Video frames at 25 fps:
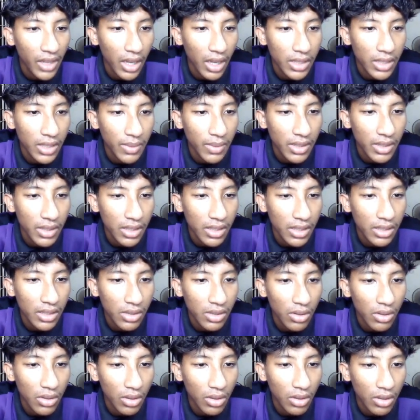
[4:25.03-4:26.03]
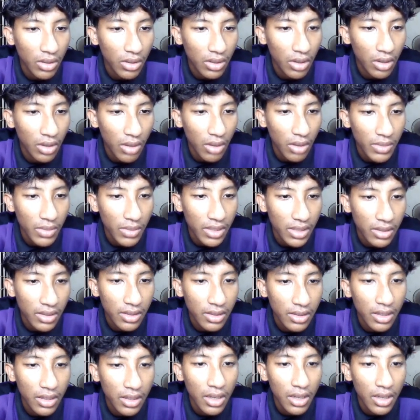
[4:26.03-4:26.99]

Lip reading: expansion stroke commences.